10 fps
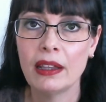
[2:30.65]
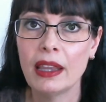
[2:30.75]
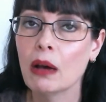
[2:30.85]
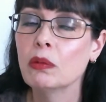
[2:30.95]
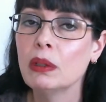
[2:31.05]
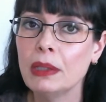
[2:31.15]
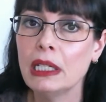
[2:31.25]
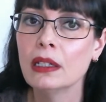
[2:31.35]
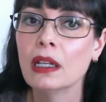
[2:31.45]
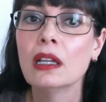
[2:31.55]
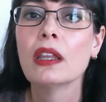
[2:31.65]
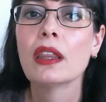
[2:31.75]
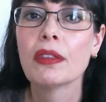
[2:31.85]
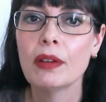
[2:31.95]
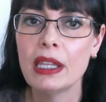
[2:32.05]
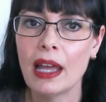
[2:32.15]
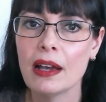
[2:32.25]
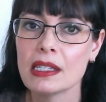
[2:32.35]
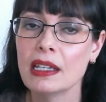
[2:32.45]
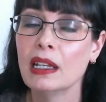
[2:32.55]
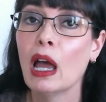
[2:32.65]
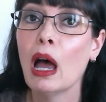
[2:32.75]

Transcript: that would mean 3,000